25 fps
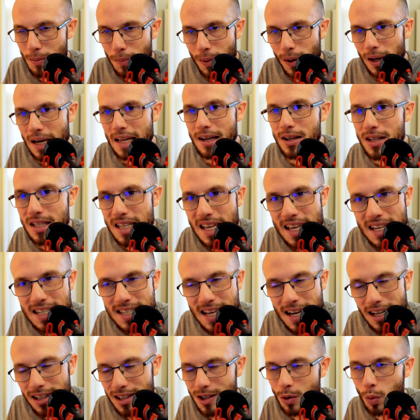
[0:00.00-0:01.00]
But
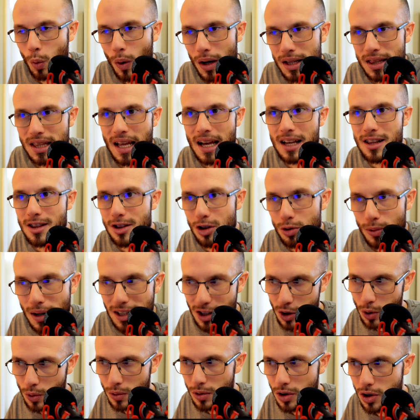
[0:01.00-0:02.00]
exactly what that
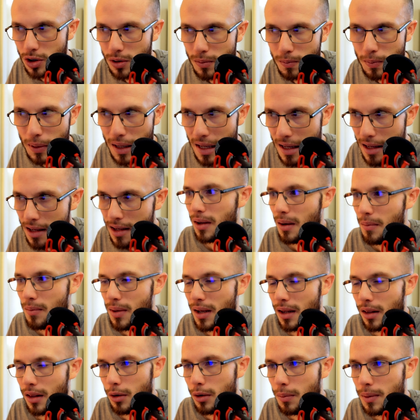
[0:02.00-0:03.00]
threshold should be can be
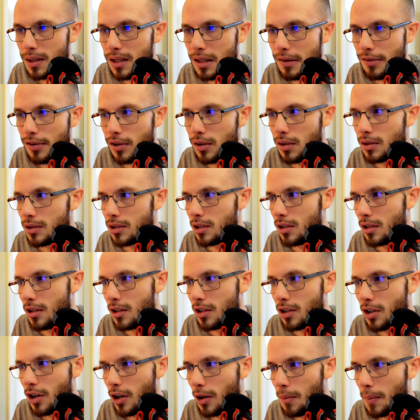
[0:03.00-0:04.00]
a bit difficult to
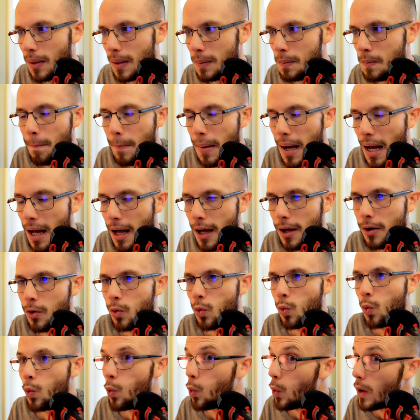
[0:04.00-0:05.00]
determine, but
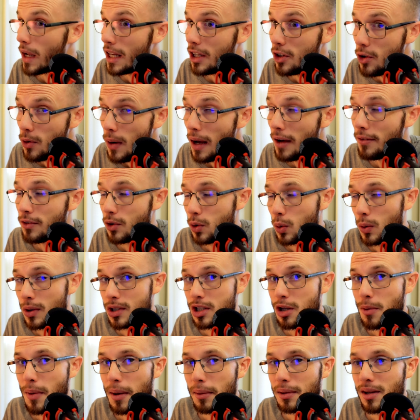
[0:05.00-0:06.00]
we do have tools
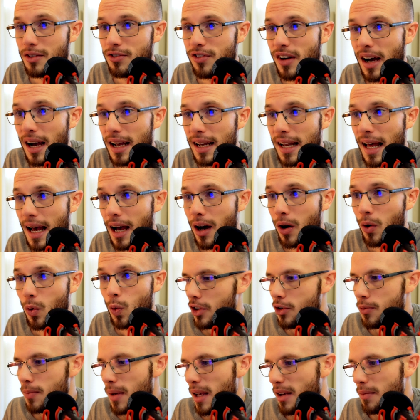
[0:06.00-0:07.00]
to be able to find out.
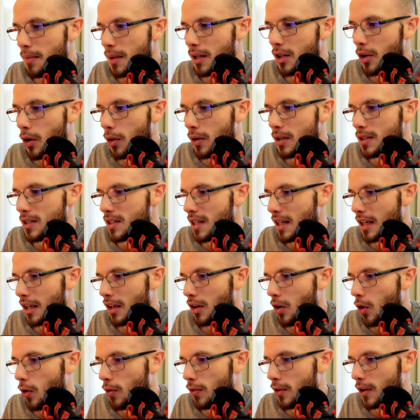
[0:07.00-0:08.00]
You may have been noticing
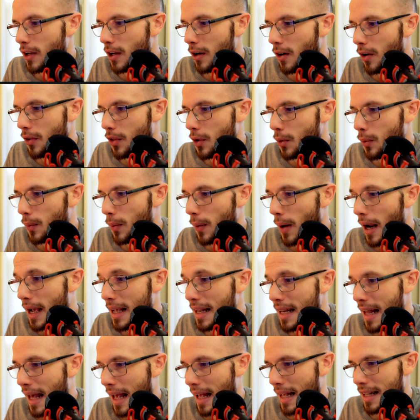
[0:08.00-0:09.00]
over here on the
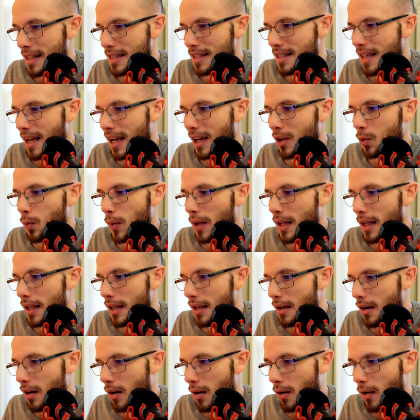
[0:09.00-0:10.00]
right-hand side,
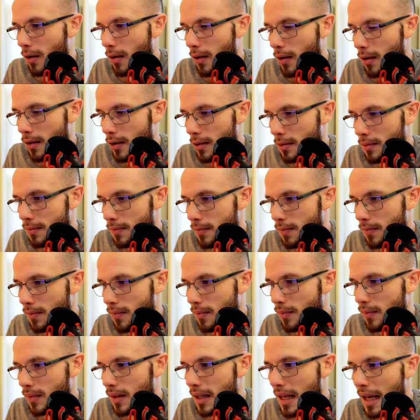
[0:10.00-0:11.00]
we are
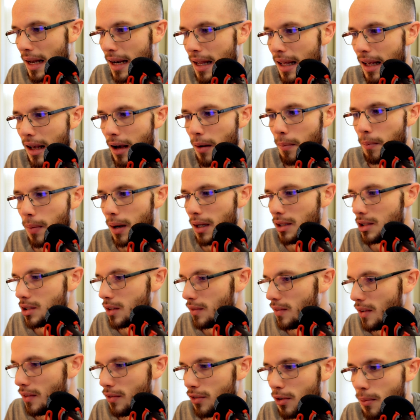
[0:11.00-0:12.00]
getting a bunch
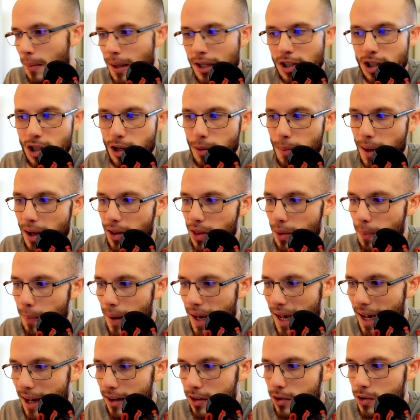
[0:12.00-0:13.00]
of information about the
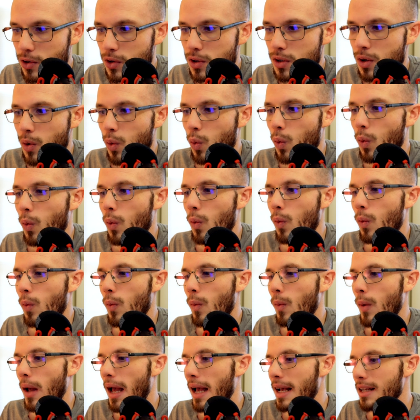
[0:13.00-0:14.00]
paddles,
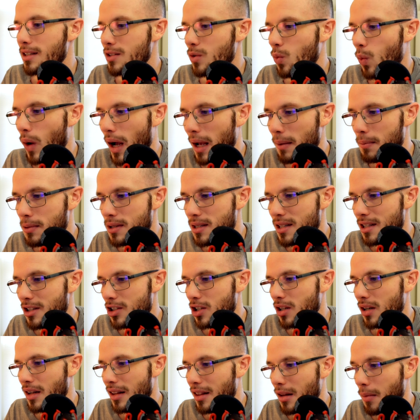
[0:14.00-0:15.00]
X and Y
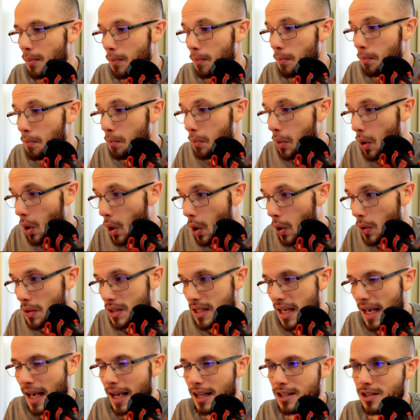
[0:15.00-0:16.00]
position, and the ball's
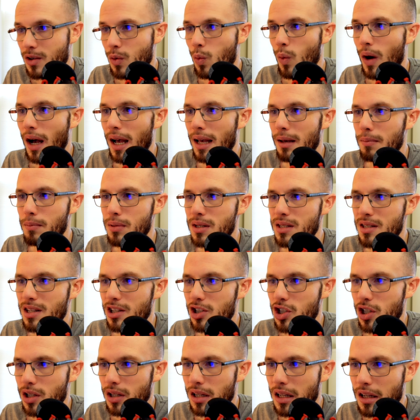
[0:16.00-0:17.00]
X and Y
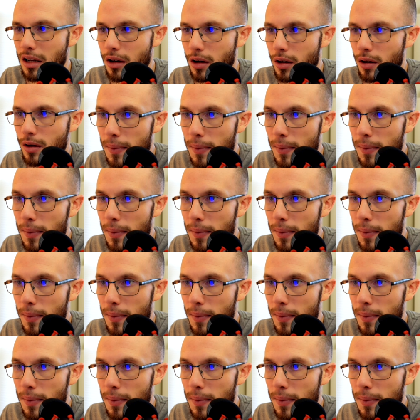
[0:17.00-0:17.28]
position here.